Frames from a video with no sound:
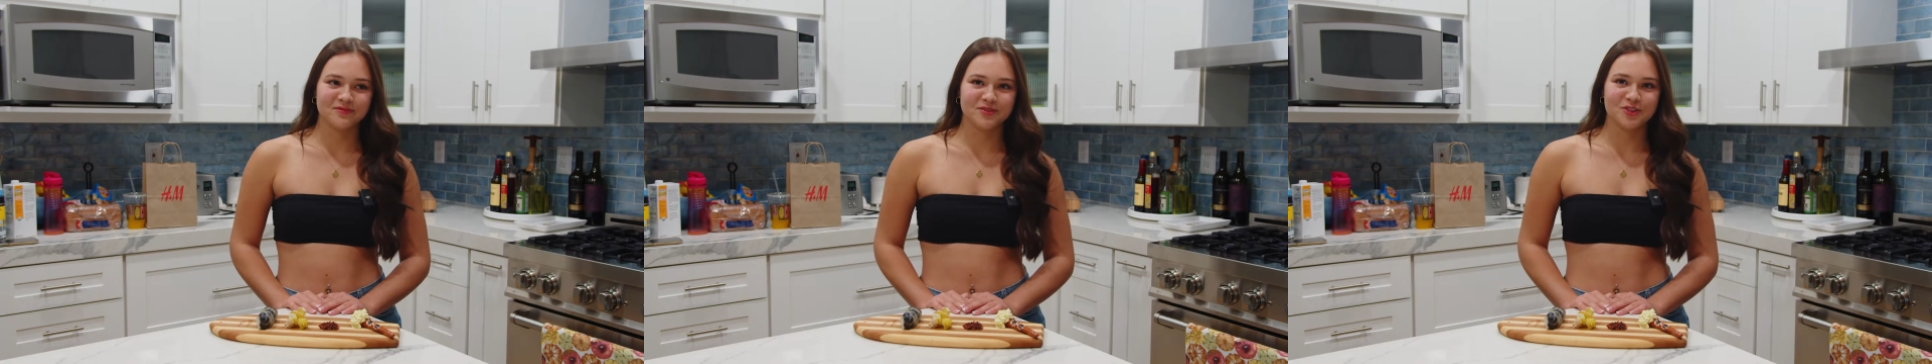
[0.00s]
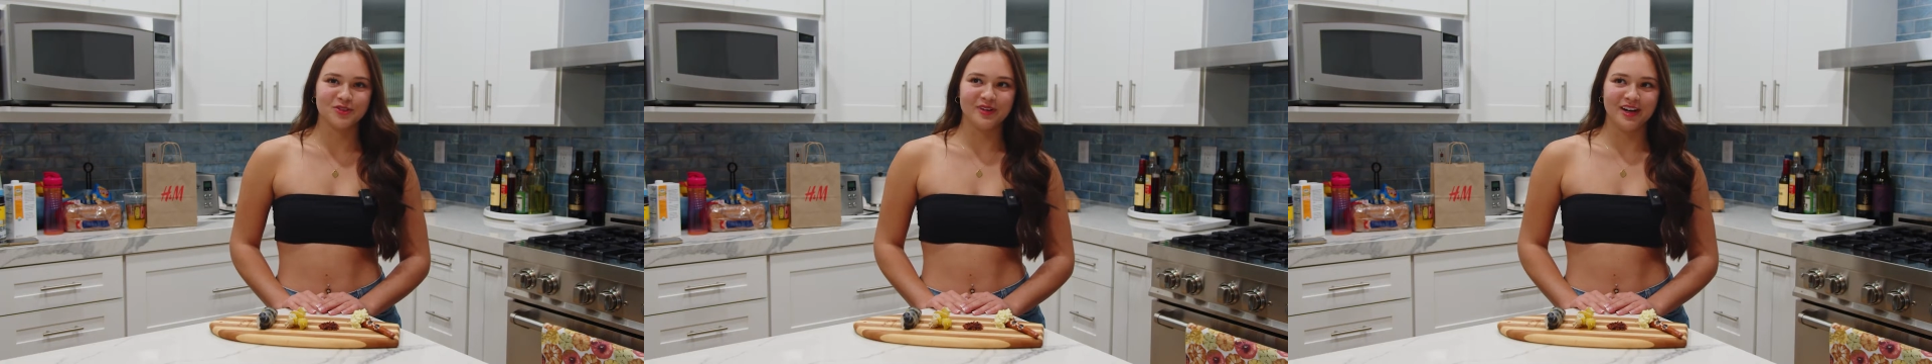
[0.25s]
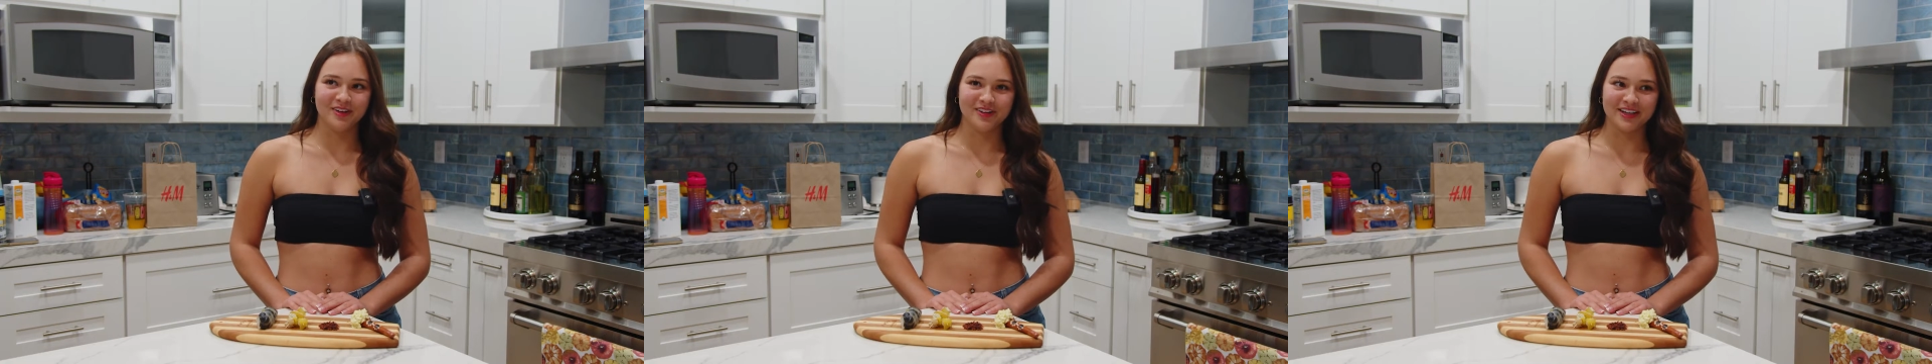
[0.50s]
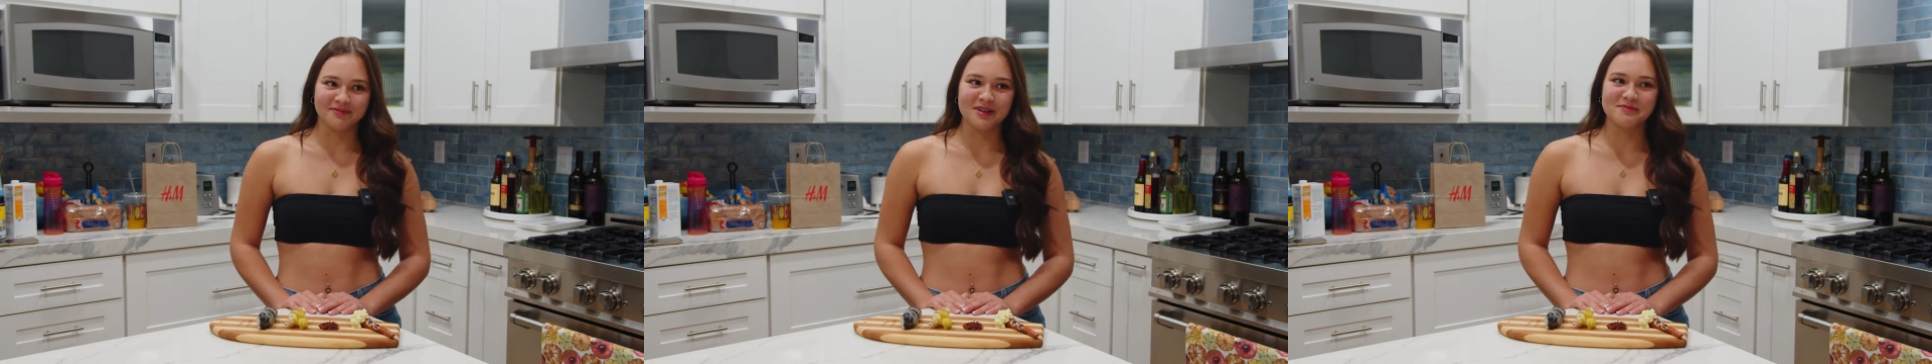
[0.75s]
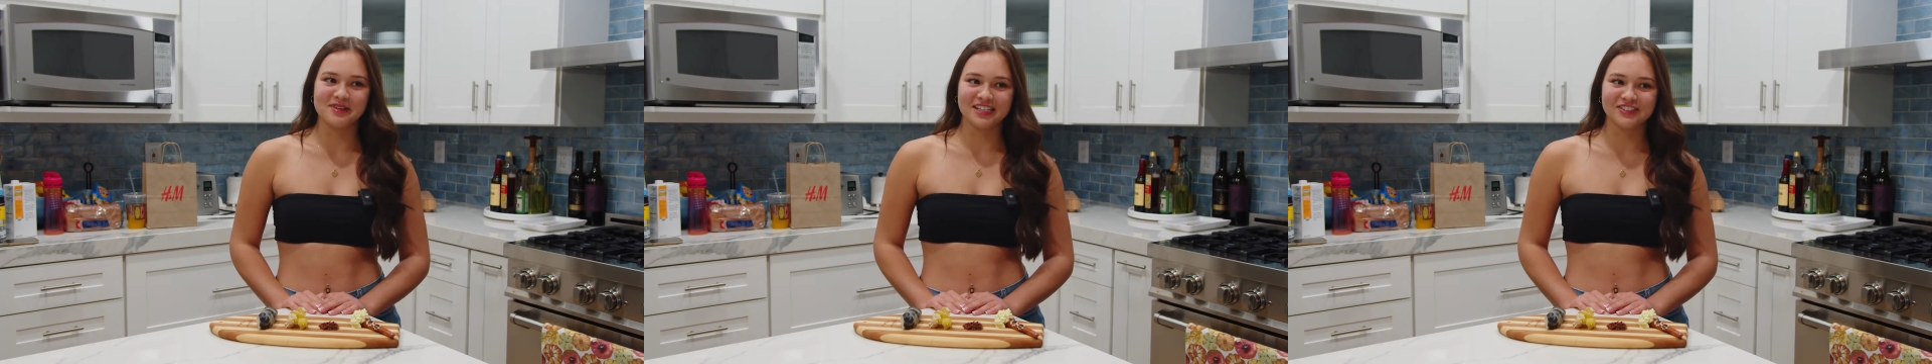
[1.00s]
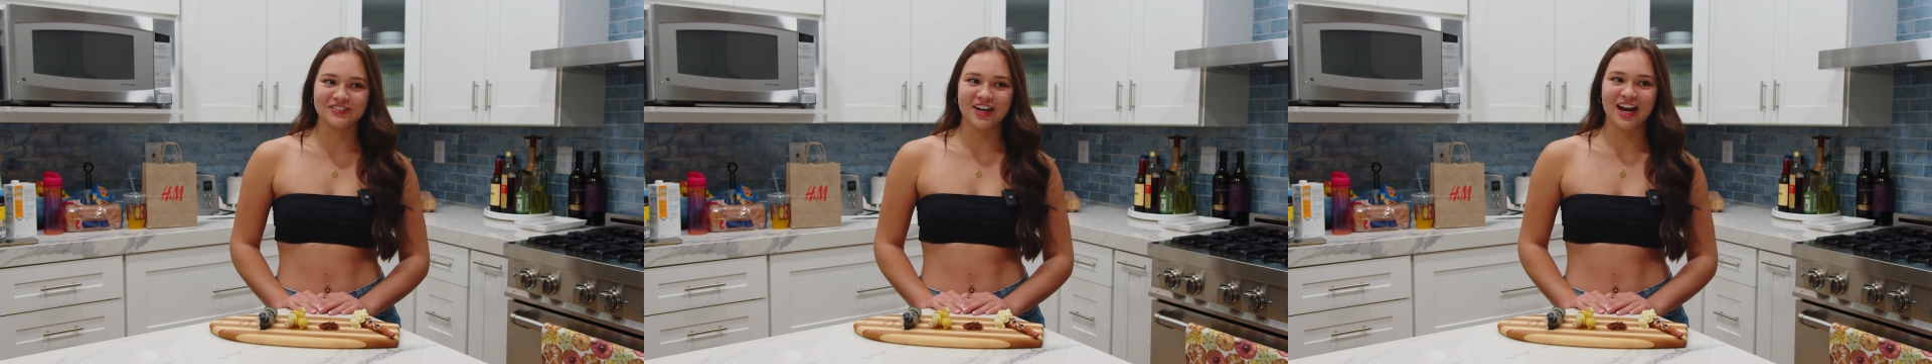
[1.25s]
Drowning. My
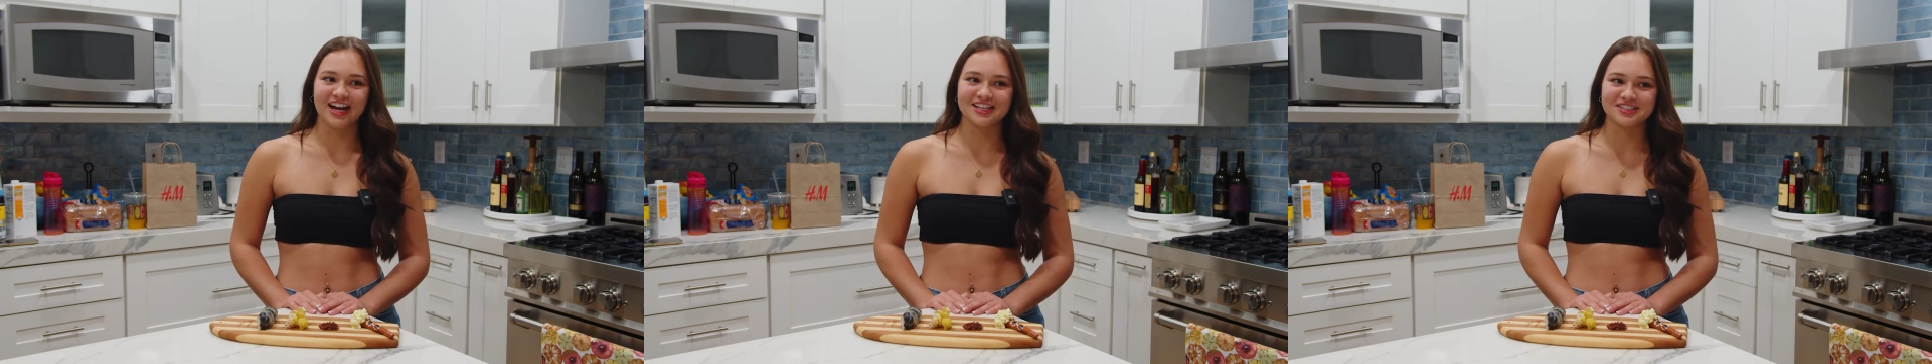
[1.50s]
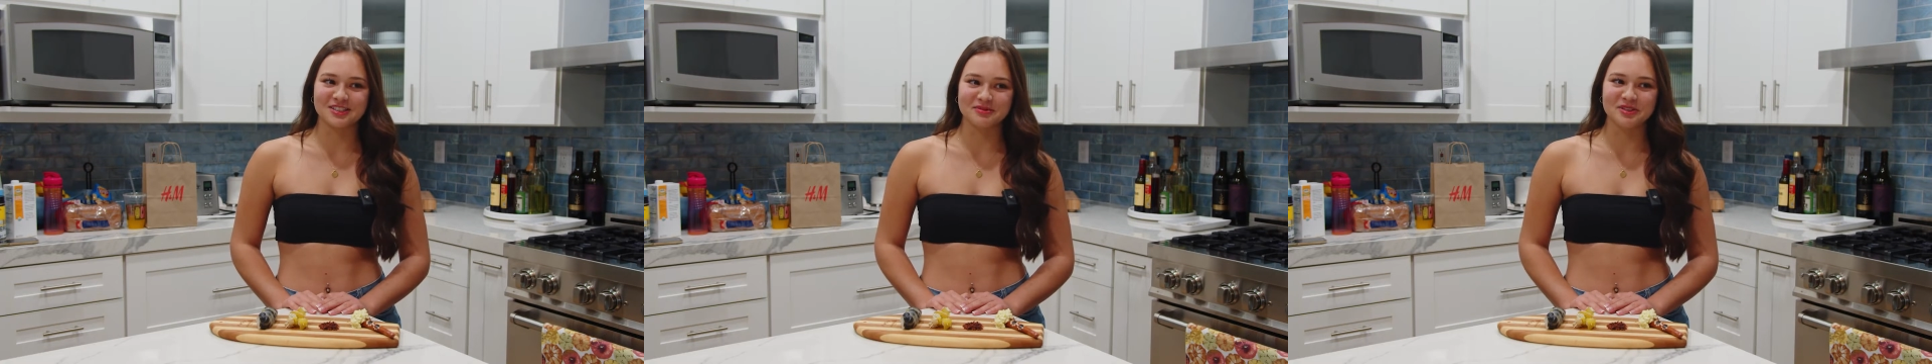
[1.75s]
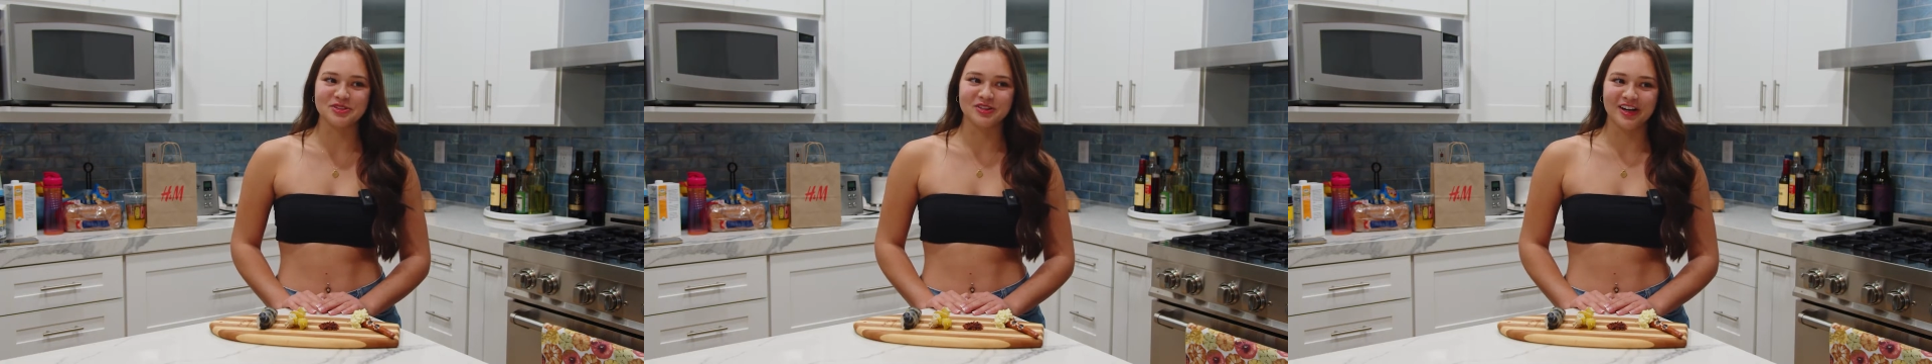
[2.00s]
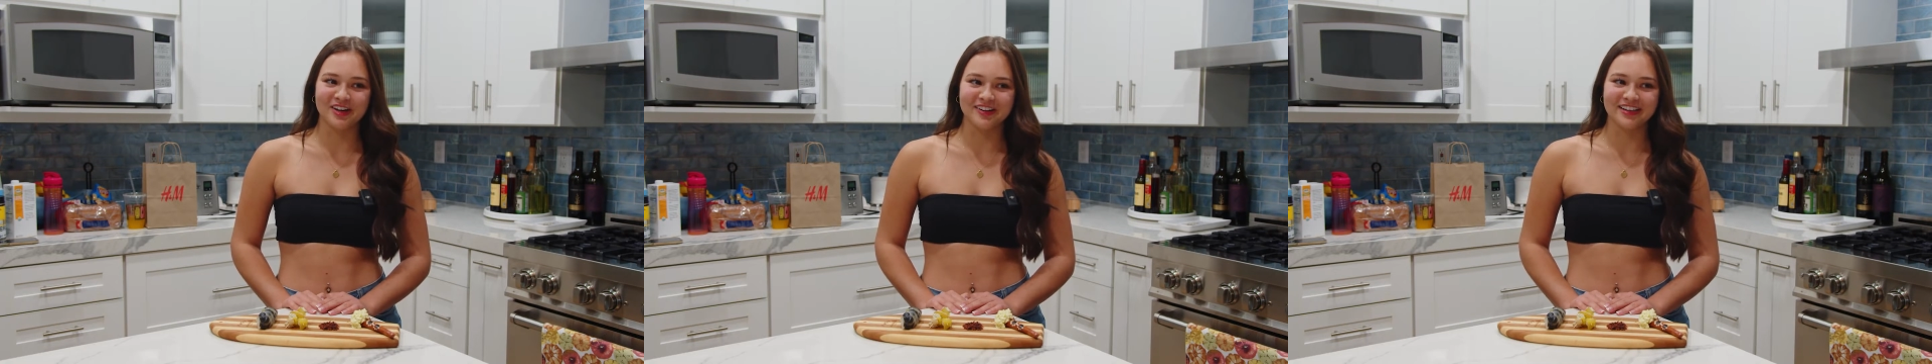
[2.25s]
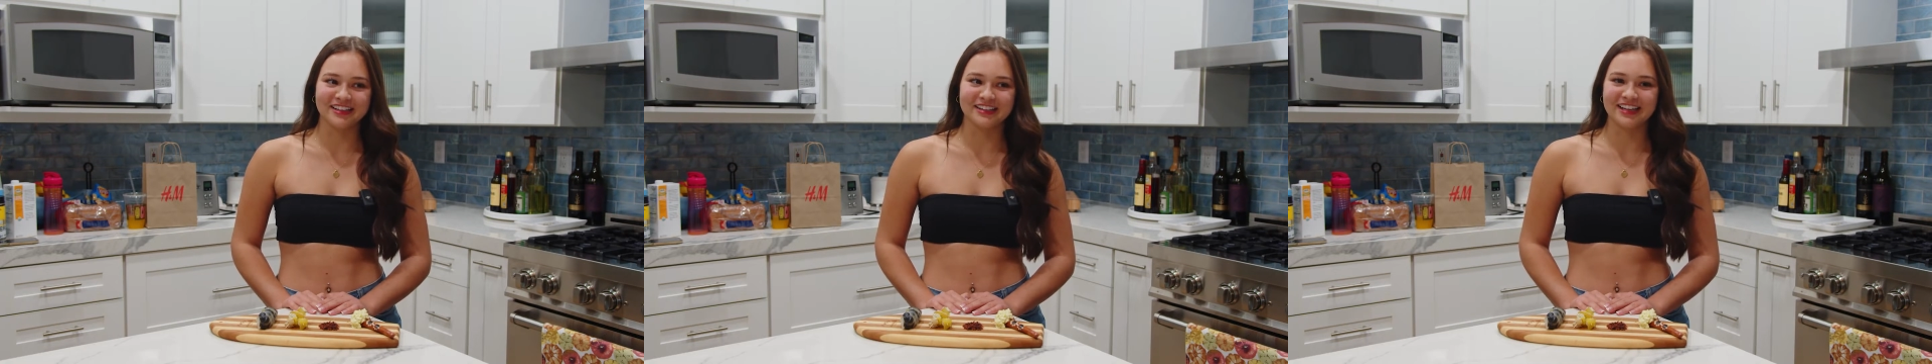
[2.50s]
biggest fear has to be drowning.